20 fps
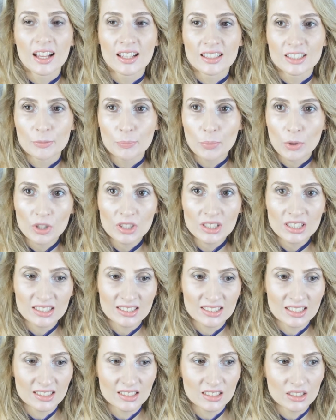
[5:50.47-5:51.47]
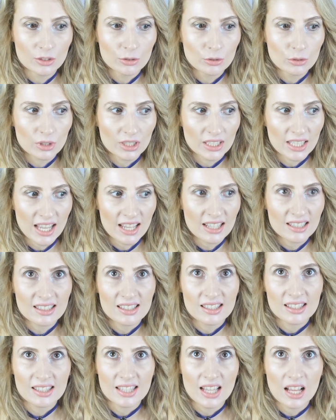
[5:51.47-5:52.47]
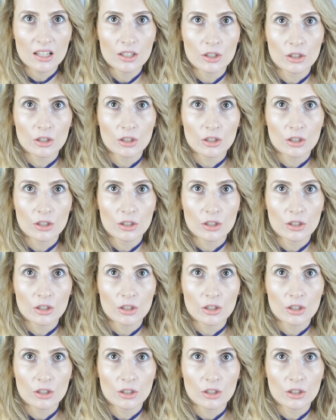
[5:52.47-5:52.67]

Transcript: The point is that you can't sell